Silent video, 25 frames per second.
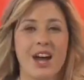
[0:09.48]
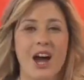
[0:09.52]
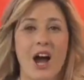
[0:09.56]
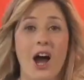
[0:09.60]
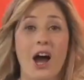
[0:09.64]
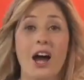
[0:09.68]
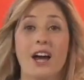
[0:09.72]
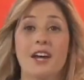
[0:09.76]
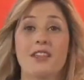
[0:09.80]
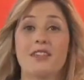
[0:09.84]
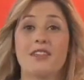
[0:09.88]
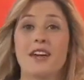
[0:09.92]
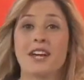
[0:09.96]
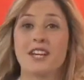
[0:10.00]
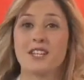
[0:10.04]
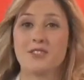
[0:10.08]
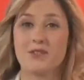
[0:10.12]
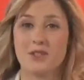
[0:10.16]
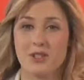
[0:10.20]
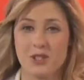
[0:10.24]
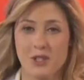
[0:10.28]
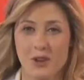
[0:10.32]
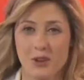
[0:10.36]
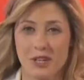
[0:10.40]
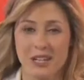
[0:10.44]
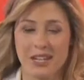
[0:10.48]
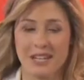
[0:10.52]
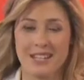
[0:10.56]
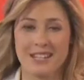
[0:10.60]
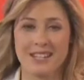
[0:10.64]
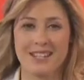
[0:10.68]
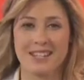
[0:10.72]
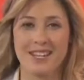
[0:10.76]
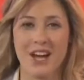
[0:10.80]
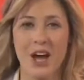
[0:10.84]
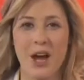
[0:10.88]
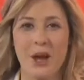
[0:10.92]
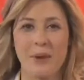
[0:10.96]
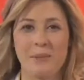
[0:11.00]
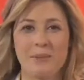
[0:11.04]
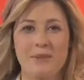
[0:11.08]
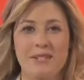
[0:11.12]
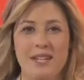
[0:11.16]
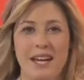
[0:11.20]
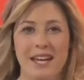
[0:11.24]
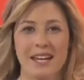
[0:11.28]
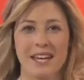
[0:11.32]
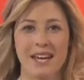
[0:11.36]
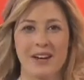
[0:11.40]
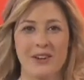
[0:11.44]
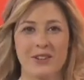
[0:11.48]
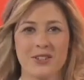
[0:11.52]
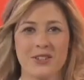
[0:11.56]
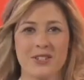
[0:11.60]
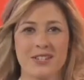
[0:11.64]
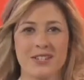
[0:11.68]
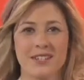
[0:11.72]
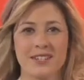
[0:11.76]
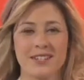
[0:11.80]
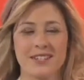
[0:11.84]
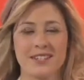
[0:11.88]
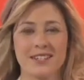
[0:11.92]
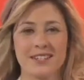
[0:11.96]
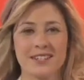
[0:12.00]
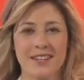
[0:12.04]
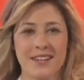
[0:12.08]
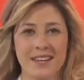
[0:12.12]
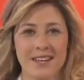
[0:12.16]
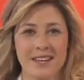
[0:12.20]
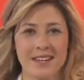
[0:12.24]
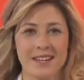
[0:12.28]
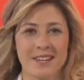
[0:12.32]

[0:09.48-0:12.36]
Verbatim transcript: Hi, thanks for joining us. I'm Danielle Sinnott.